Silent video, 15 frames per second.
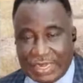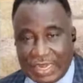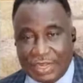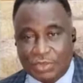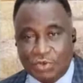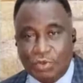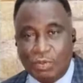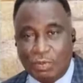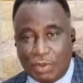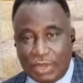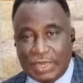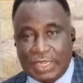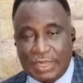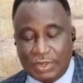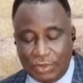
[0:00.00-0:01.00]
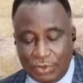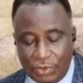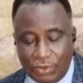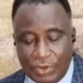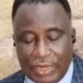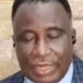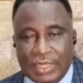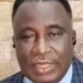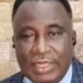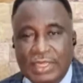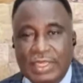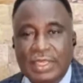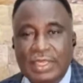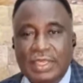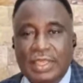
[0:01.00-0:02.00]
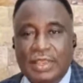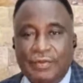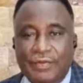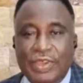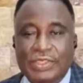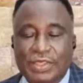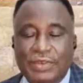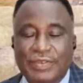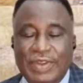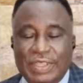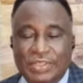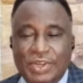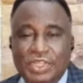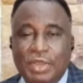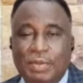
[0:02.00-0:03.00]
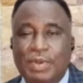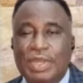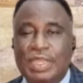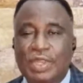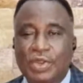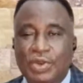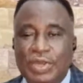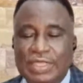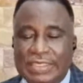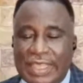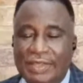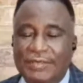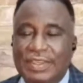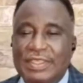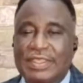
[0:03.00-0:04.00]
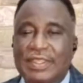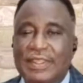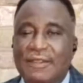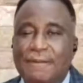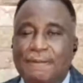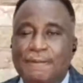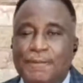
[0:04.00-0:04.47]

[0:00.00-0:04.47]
day to Morning Glory, Voice of Restoration Morning Glory service.